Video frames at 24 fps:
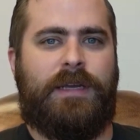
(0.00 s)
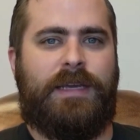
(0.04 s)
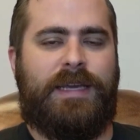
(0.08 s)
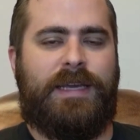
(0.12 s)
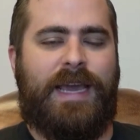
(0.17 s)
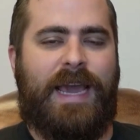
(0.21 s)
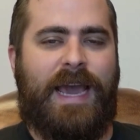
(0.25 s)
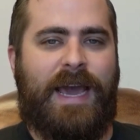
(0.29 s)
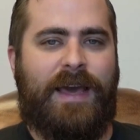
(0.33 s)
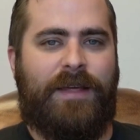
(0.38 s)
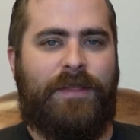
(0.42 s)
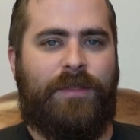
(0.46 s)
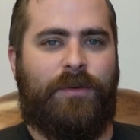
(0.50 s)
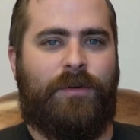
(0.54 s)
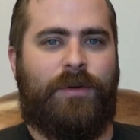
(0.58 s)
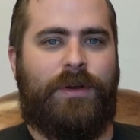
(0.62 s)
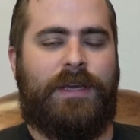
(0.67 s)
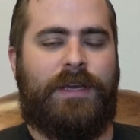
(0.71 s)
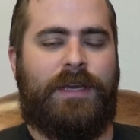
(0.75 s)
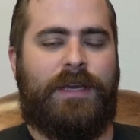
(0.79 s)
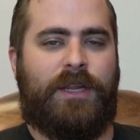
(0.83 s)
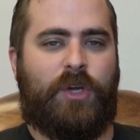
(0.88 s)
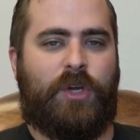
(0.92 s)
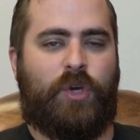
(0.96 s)

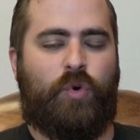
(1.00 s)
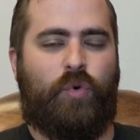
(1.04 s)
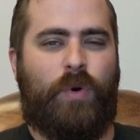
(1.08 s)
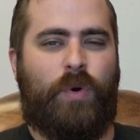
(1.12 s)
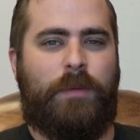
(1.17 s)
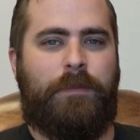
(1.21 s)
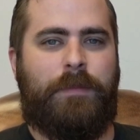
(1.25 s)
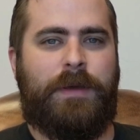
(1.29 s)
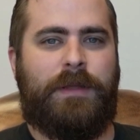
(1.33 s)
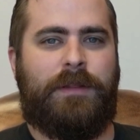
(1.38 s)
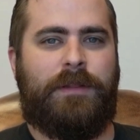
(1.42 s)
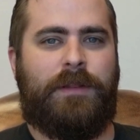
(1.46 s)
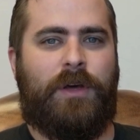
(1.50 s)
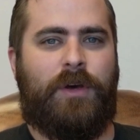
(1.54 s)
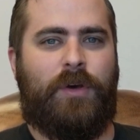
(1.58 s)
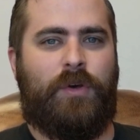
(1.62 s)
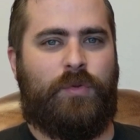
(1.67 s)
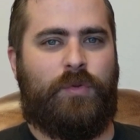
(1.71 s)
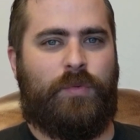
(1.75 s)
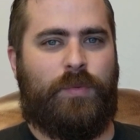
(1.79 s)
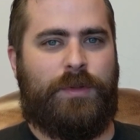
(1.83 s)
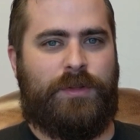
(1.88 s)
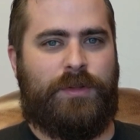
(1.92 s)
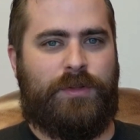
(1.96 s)
gathering and equipping
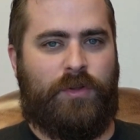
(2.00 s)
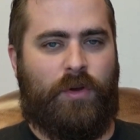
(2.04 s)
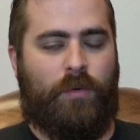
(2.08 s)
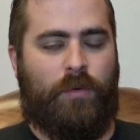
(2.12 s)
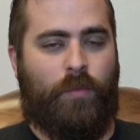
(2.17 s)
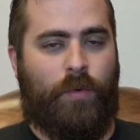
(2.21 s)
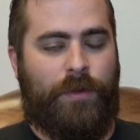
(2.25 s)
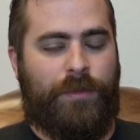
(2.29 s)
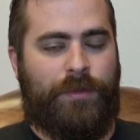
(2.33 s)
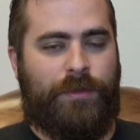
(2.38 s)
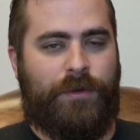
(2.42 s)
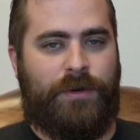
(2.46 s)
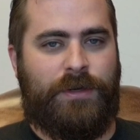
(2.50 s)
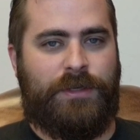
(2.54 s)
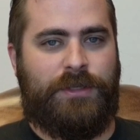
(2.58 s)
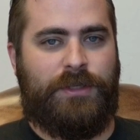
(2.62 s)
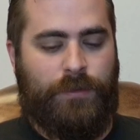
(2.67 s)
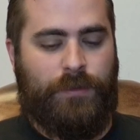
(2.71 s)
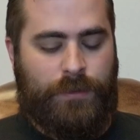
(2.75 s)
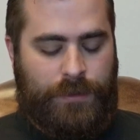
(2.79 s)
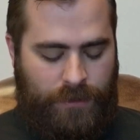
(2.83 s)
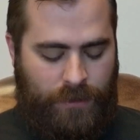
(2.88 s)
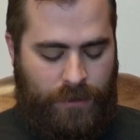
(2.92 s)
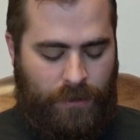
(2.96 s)
those with Psalm
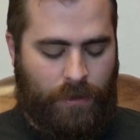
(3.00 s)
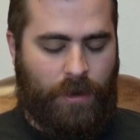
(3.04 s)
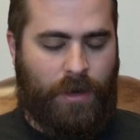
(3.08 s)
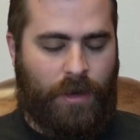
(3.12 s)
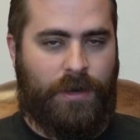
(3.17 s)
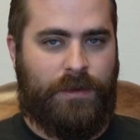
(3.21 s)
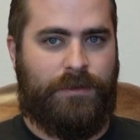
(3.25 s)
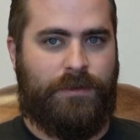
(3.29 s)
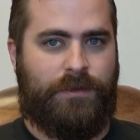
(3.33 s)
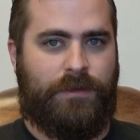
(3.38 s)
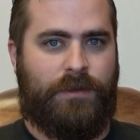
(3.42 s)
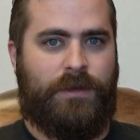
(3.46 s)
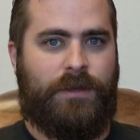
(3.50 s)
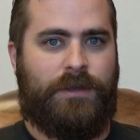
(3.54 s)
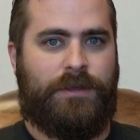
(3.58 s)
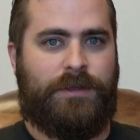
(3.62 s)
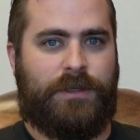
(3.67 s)
132 in their hearts